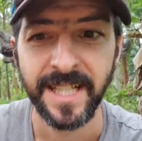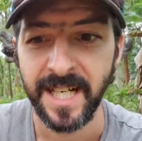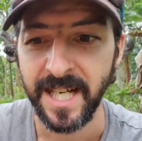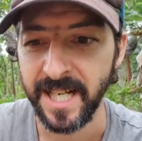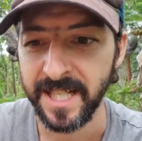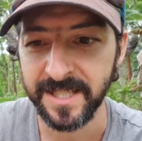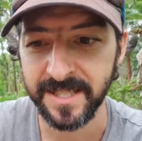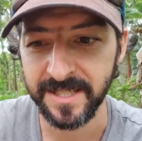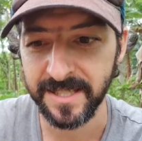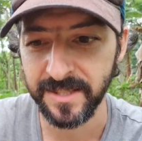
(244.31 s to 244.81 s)

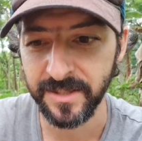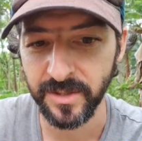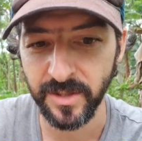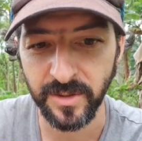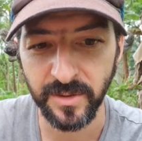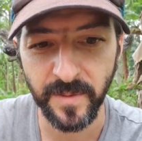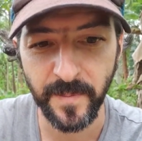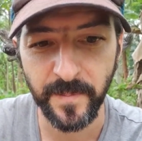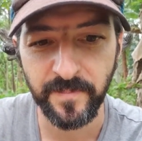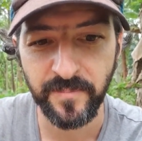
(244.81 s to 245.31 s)
And you
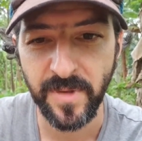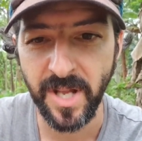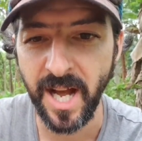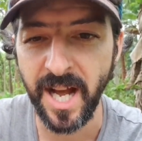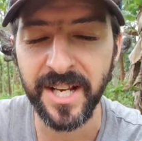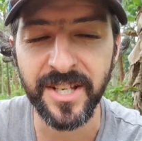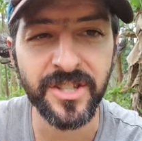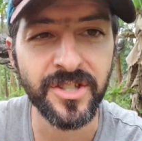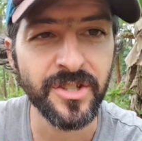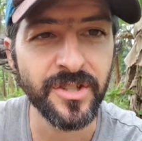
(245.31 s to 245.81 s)
know, I
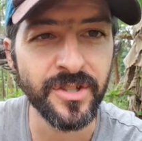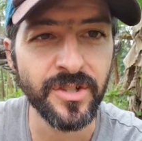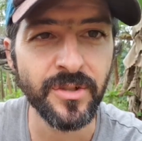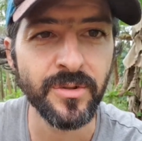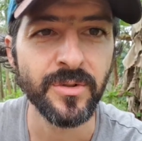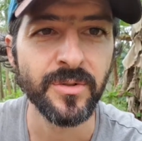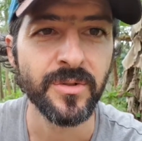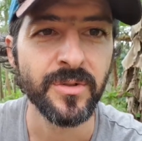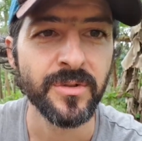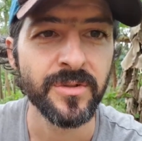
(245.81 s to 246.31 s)

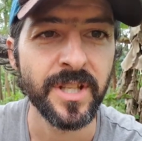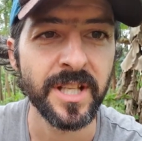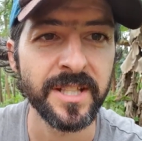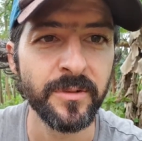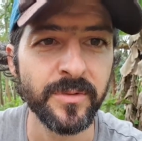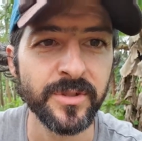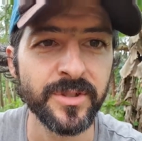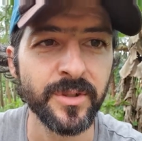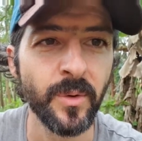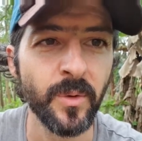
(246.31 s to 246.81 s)
knew that the
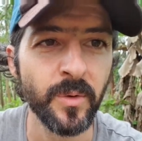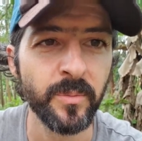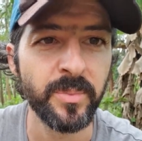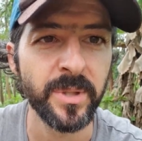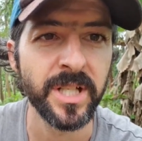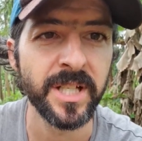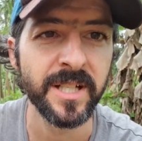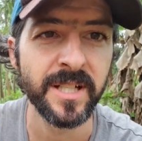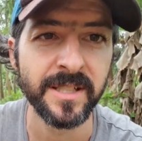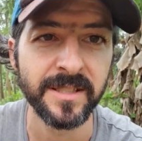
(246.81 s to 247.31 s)
result would
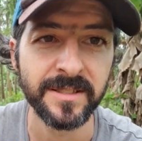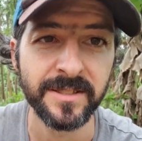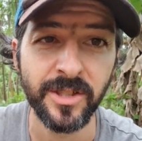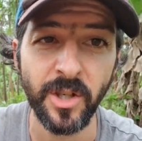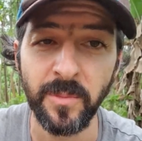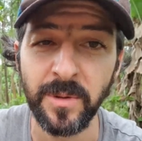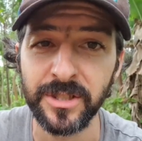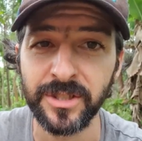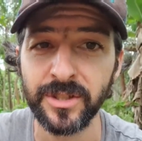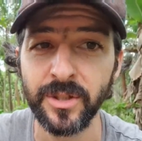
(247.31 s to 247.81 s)
be here, so
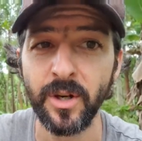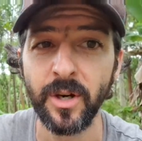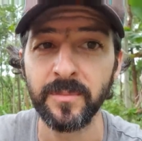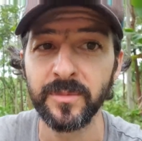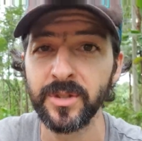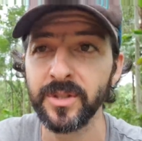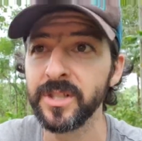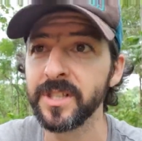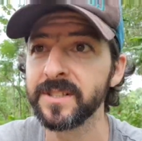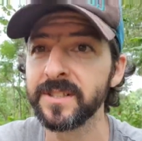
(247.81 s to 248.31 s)
much so I'm
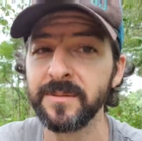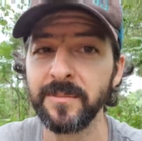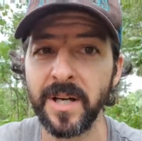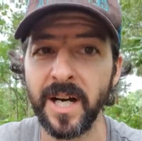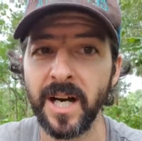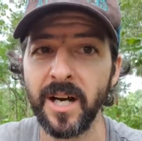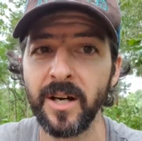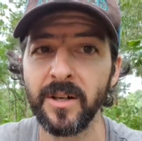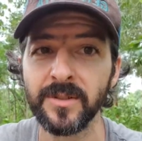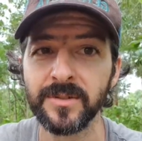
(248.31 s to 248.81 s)
doing this in my
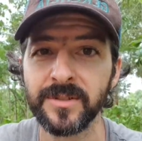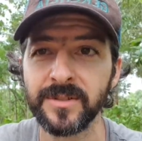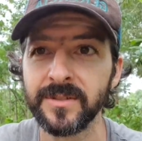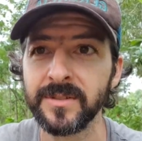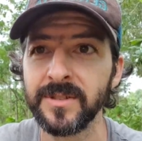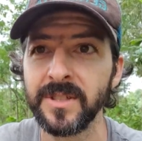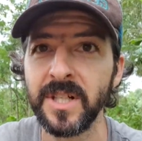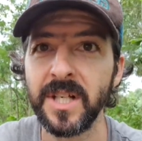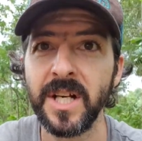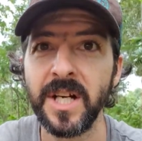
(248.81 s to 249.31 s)
house.
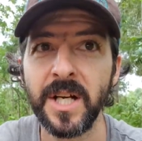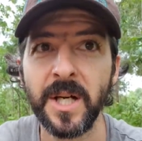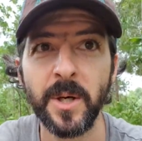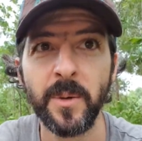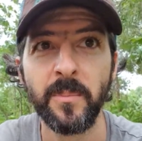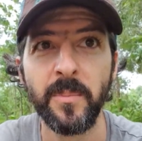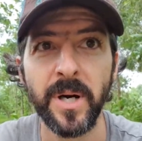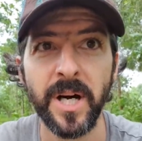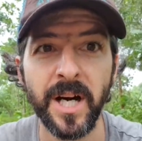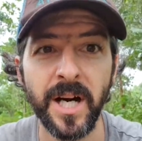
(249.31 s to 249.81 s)

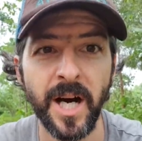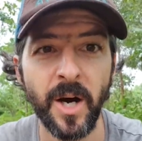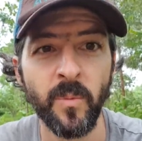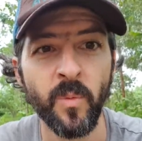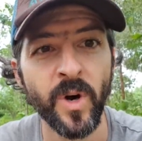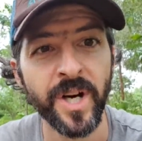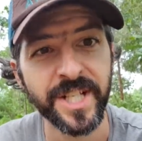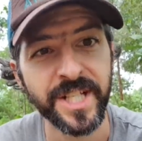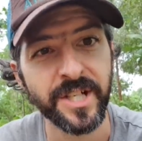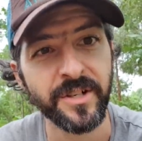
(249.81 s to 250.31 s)
But I'm
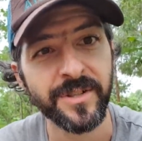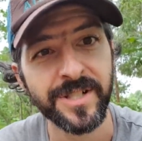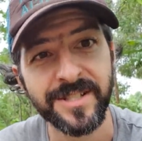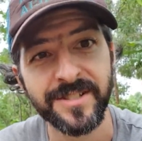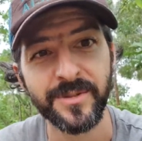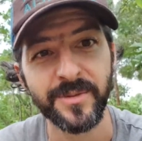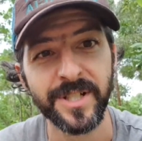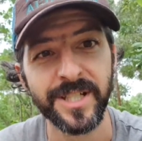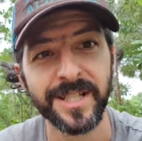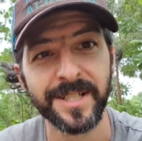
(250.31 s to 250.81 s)
1 year
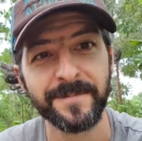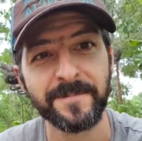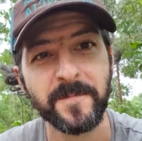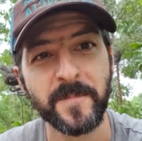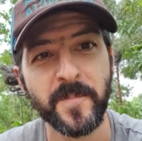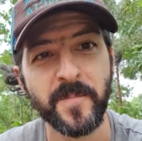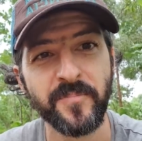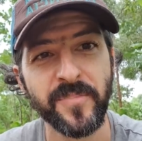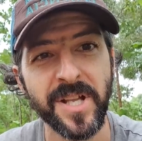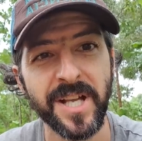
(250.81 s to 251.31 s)
into it.
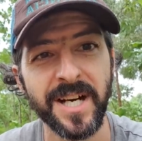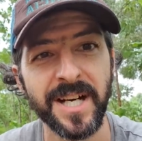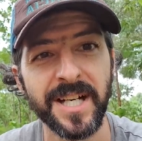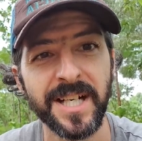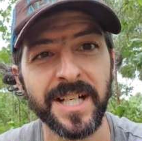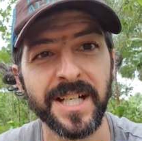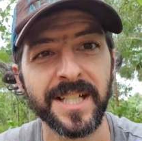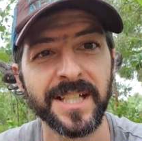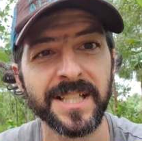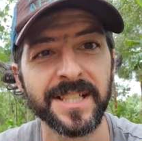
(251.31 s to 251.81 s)

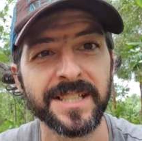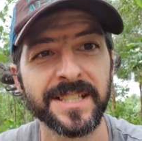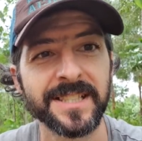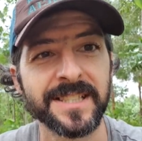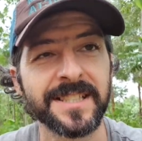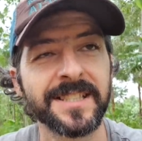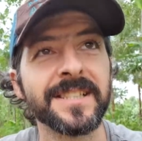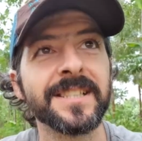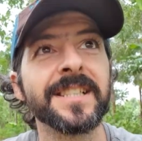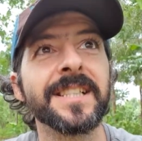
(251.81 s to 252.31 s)
Yeah,
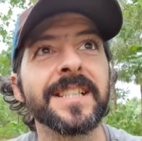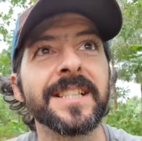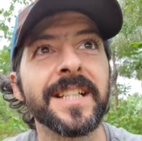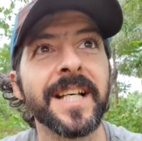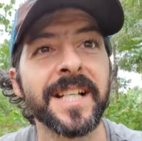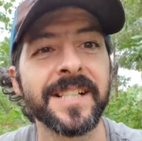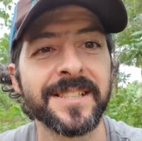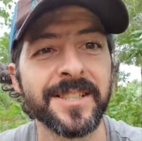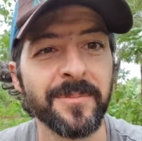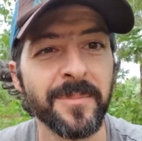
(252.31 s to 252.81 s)

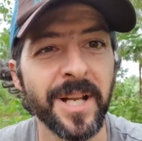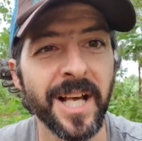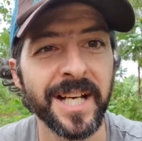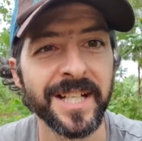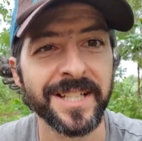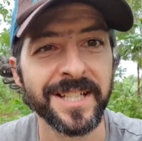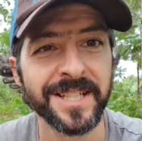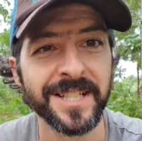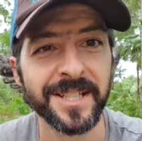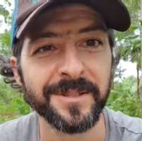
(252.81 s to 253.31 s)
there's some
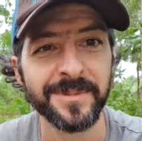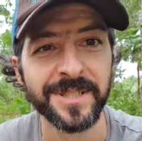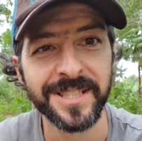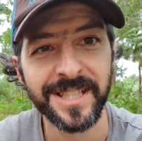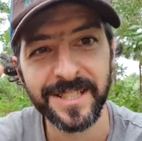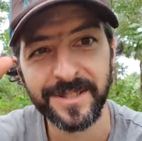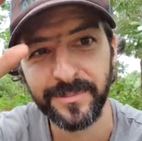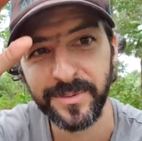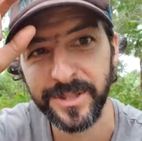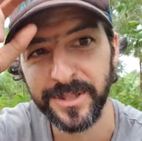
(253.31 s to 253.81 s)
lightning coming,
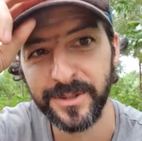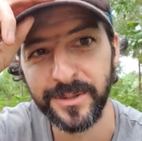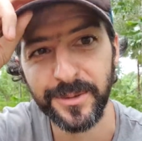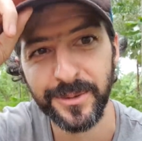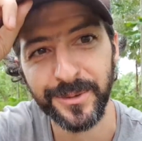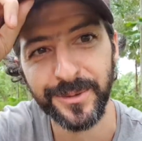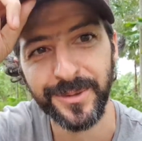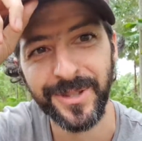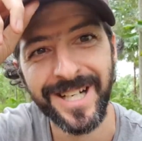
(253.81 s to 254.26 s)
that's pretty cool.